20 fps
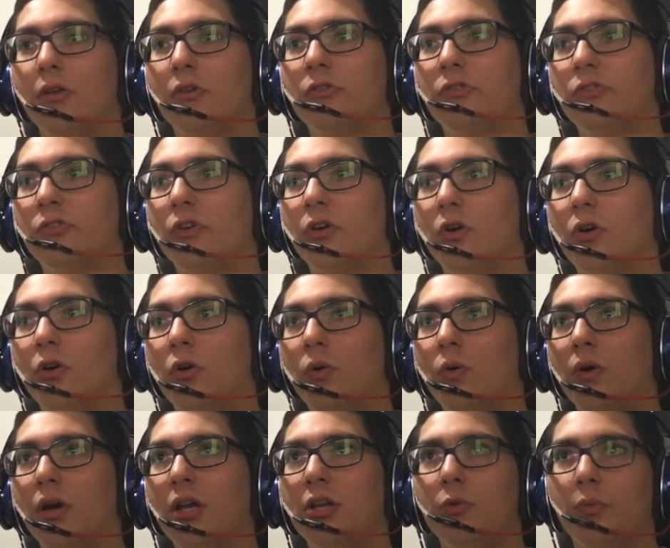
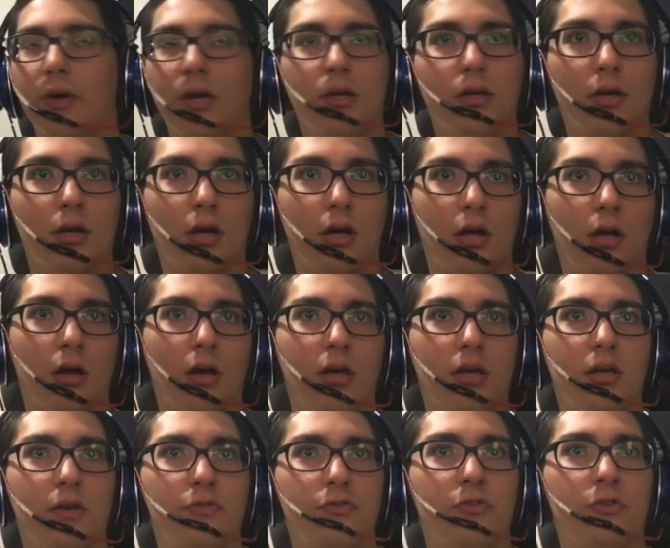So anyway, uh,
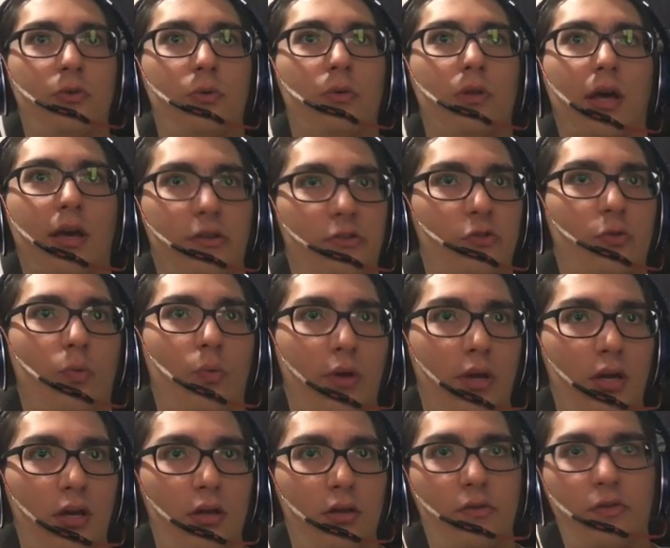if you like to
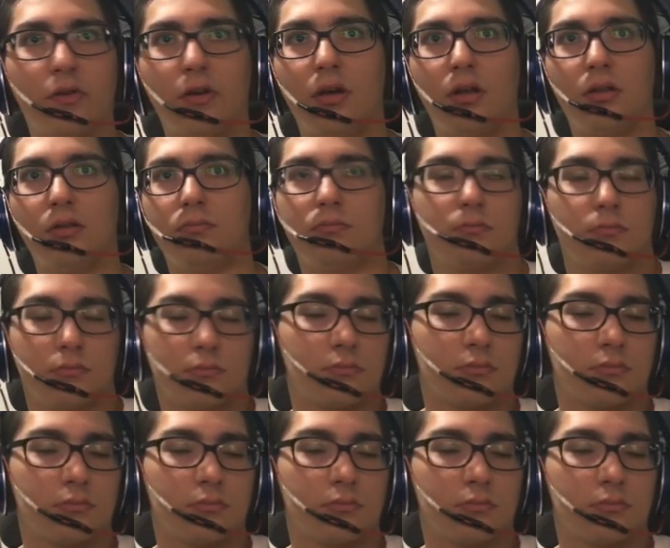read and